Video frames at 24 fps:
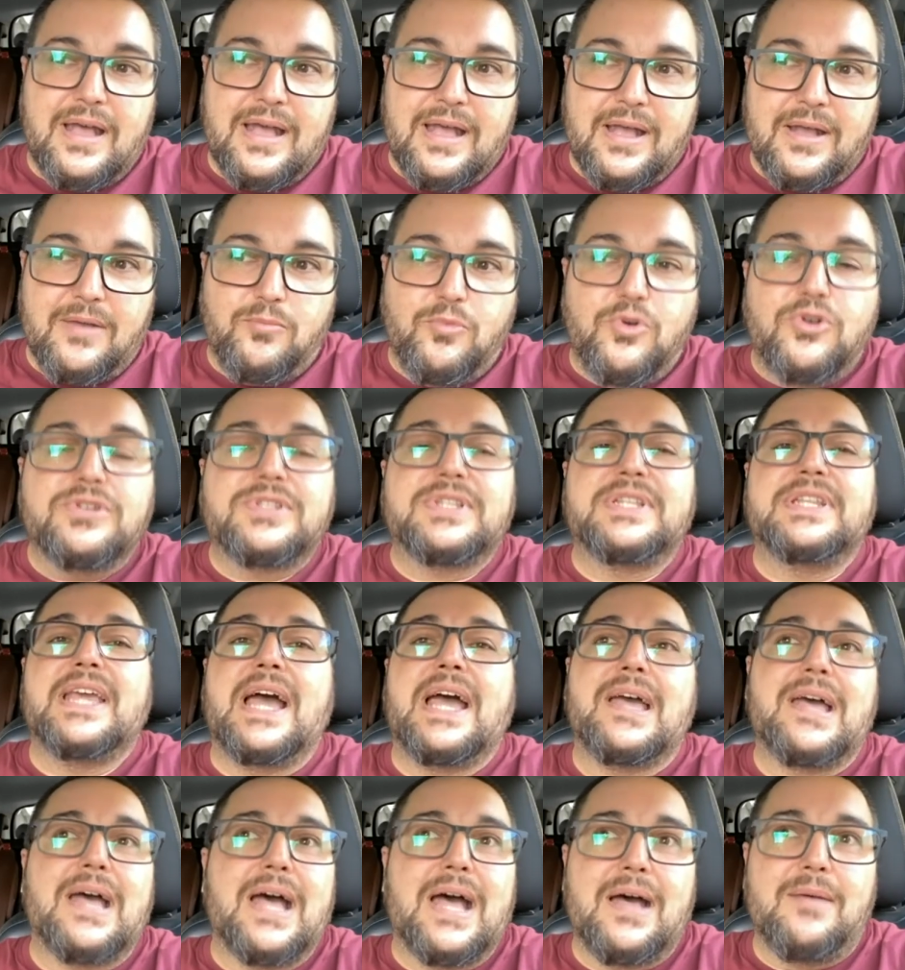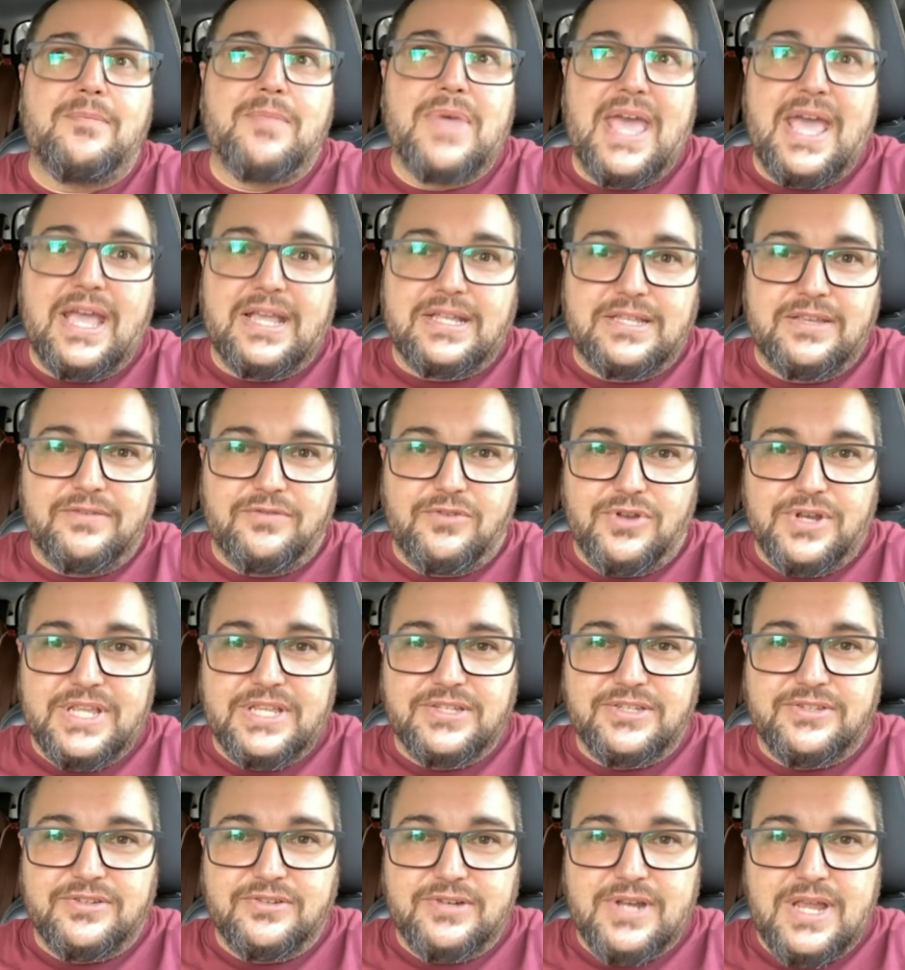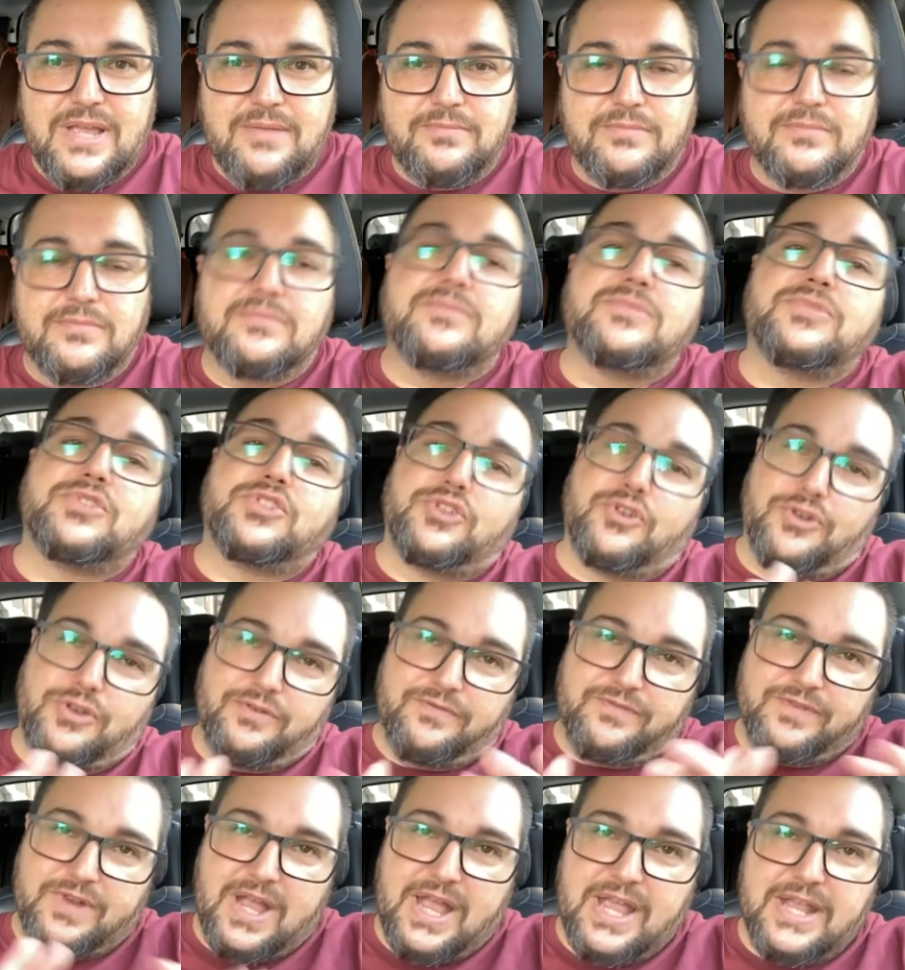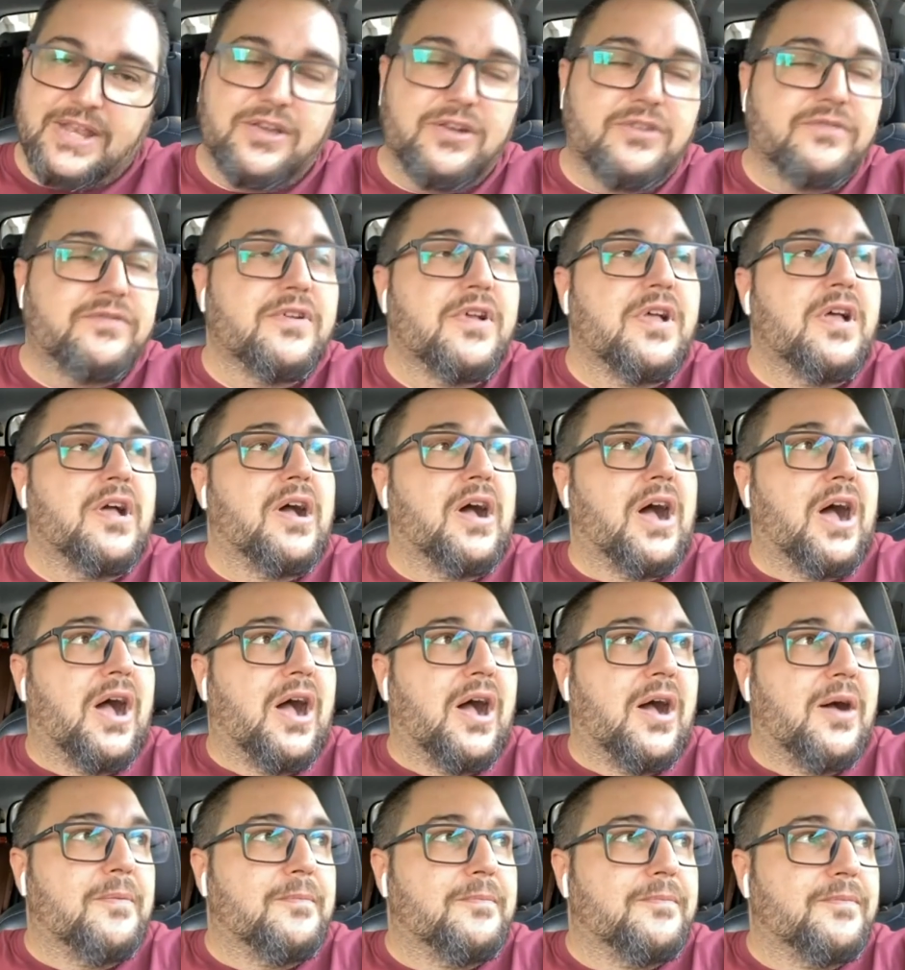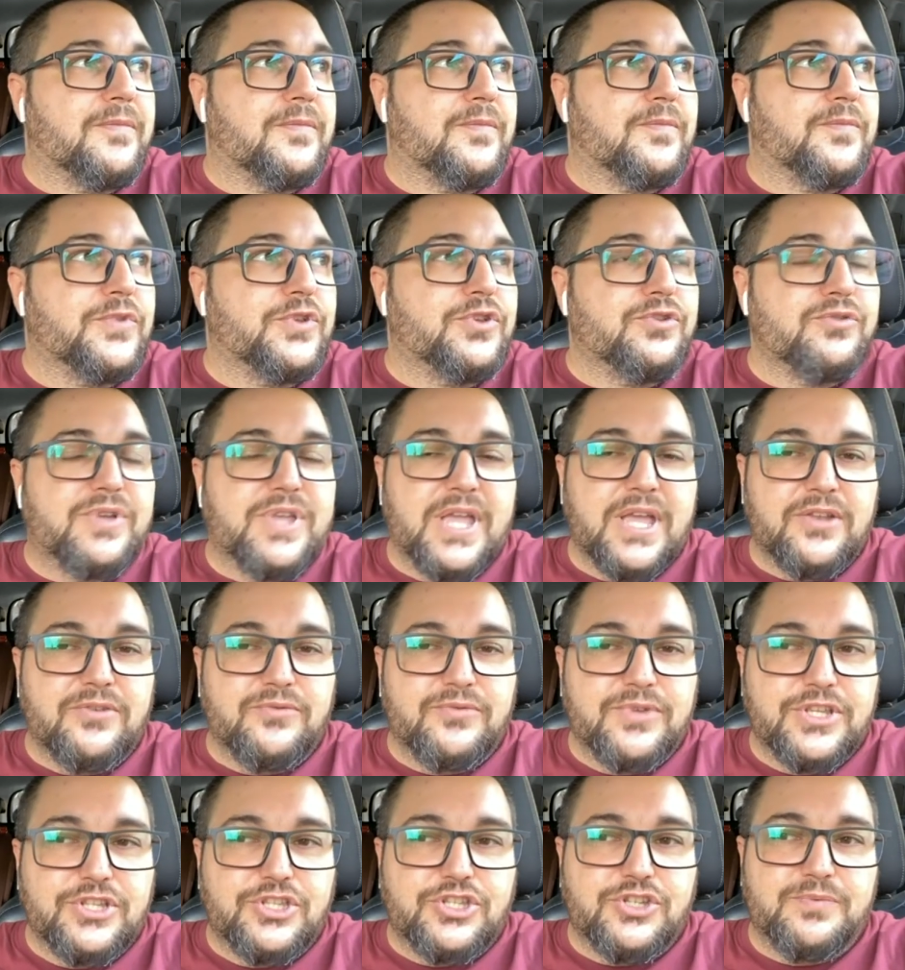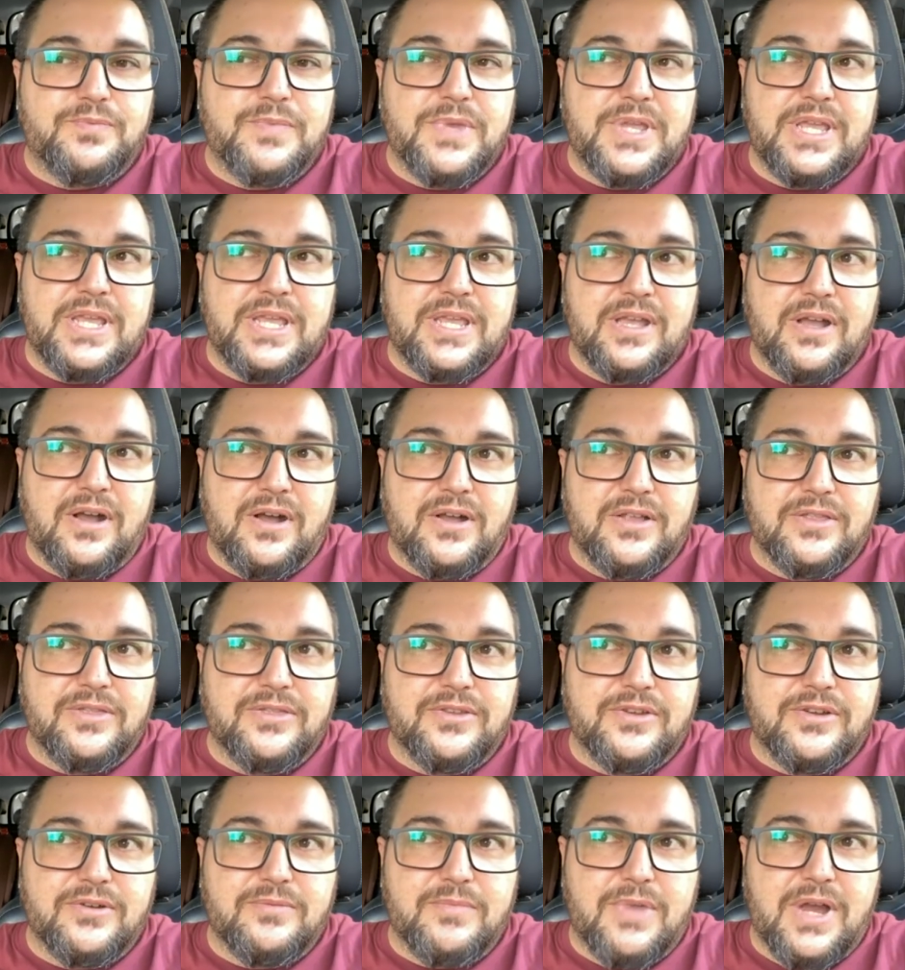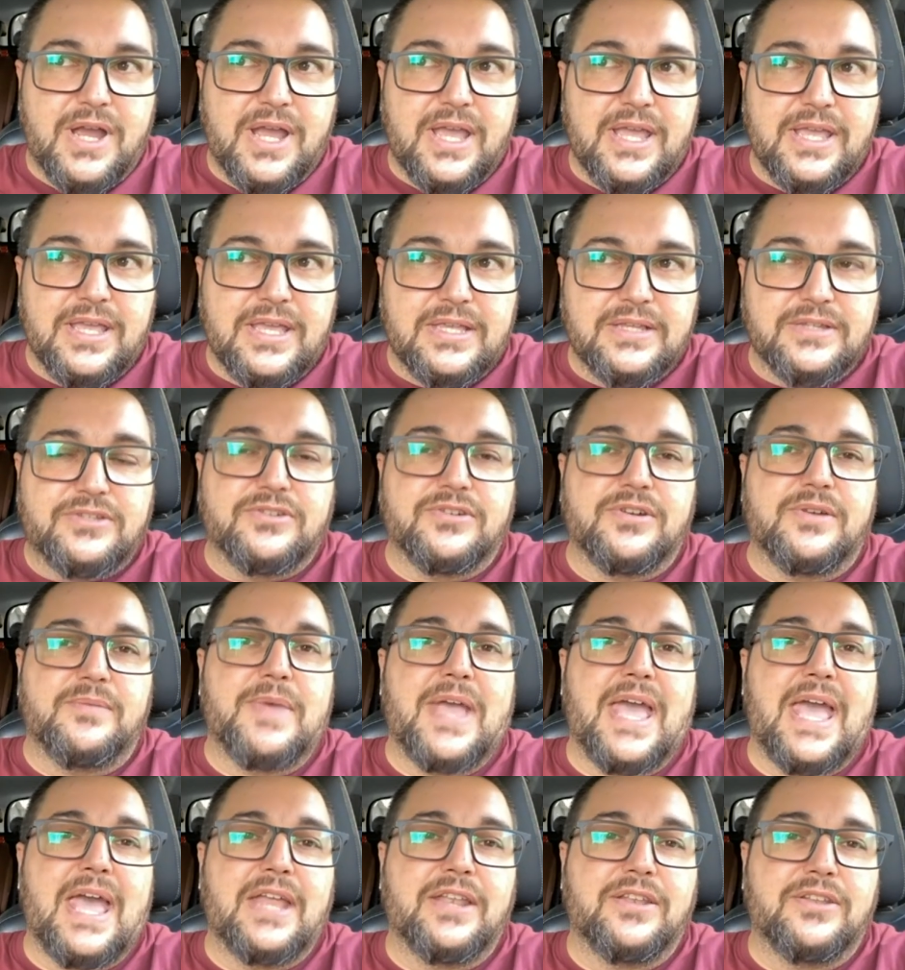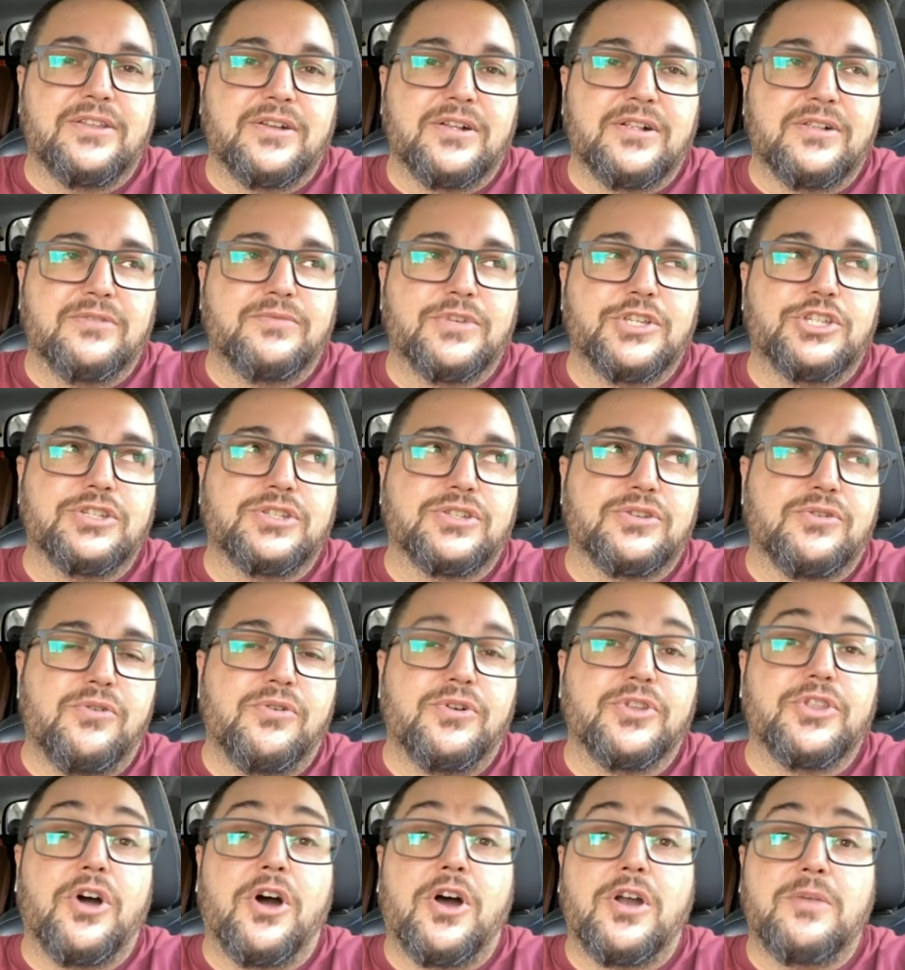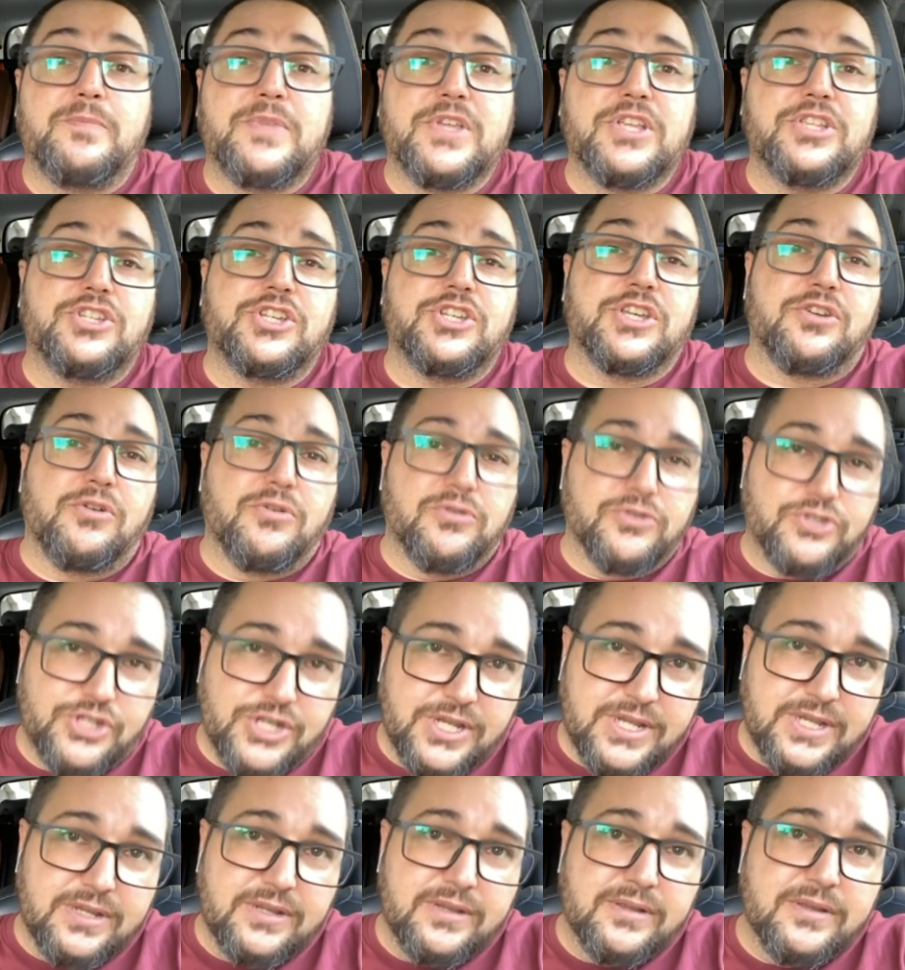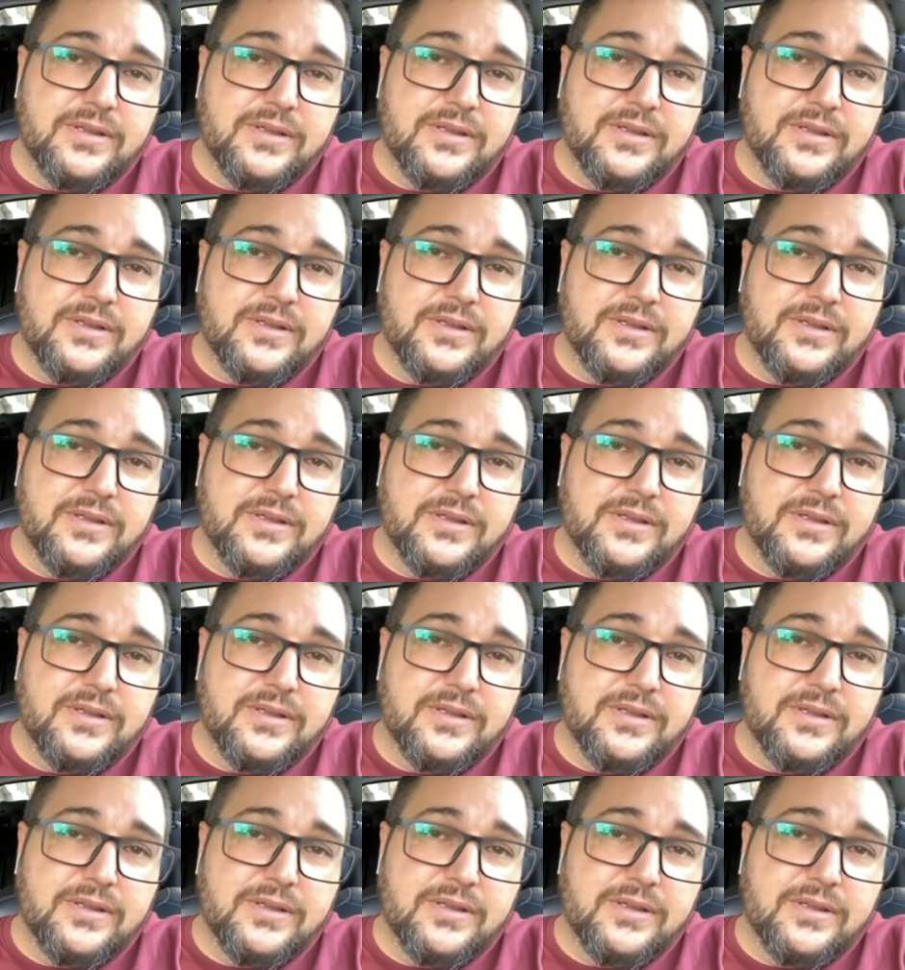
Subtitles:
mostly I'm active on Instagram, sort of, kind of. You can reach me under my Instagram handle, which is called RPG Coaching.